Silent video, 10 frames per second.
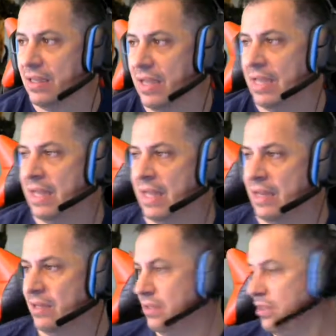And
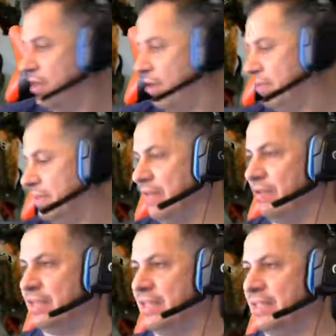then then you
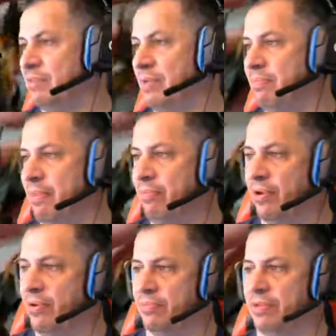can take this big bad boy
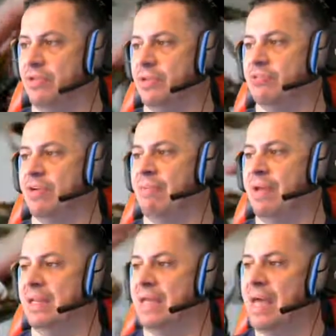home and you can drop
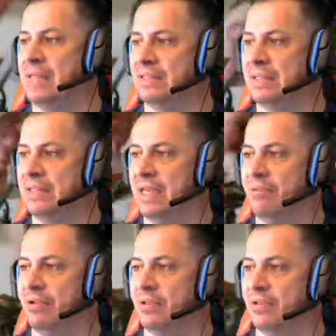him on the
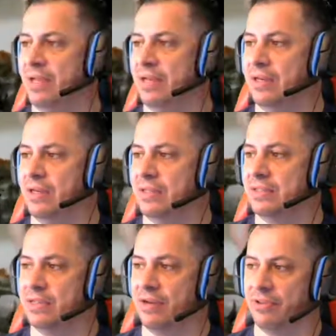table and
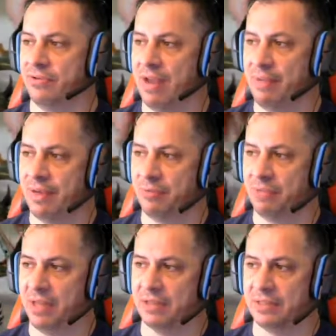scare the crap out of your
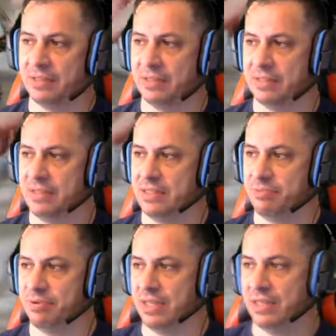players because he's
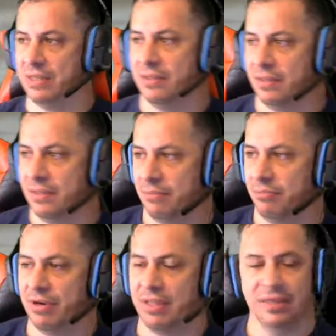pretty
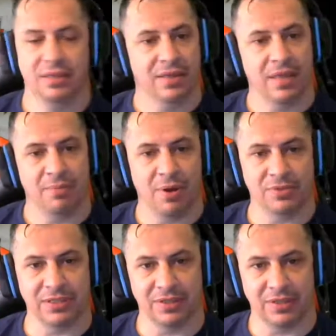
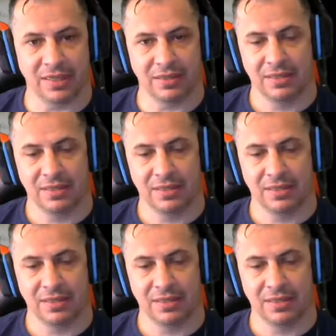imposing looking.